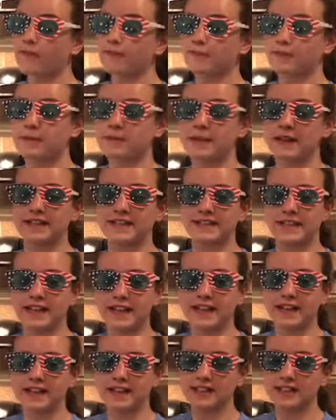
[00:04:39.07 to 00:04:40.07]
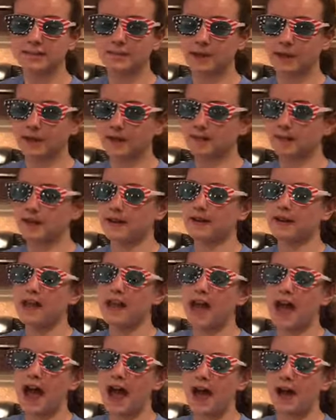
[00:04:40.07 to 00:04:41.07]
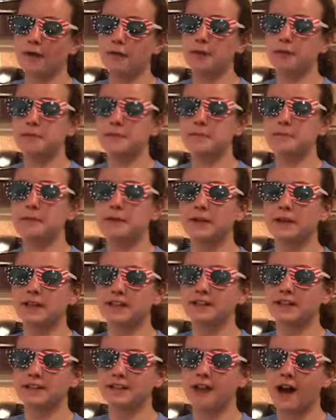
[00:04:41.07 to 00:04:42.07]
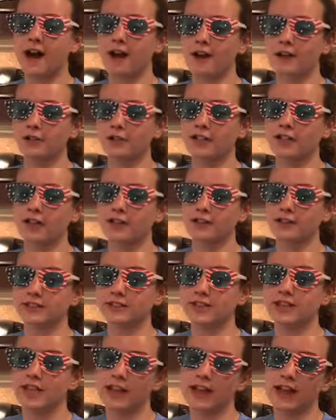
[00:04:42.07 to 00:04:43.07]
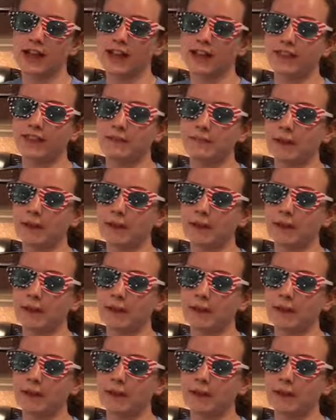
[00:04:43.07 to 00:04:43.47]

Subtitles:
For my second experiment, I will be putting the taco shells in the